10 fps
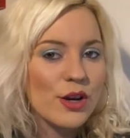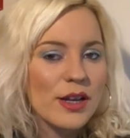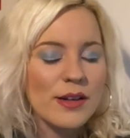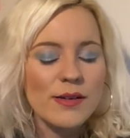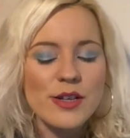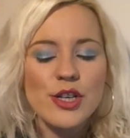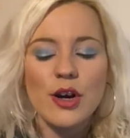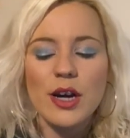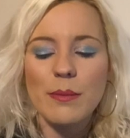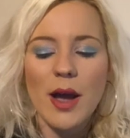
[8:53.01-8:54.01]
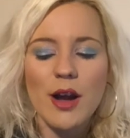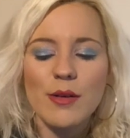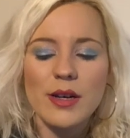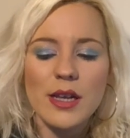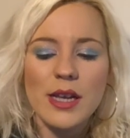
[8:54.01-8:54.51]
and talk about
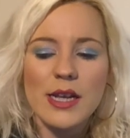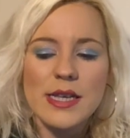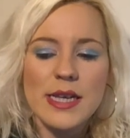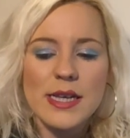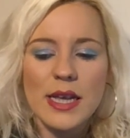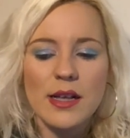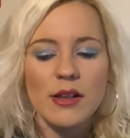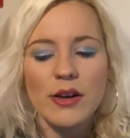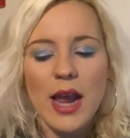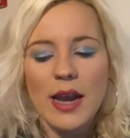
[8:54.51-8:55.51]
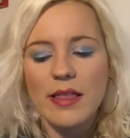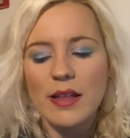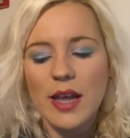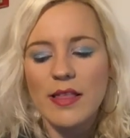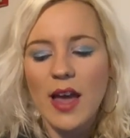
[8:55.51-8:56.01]
in detail, anything
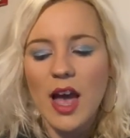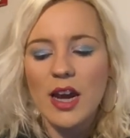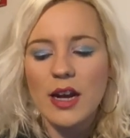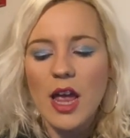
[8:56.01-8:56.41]
like that.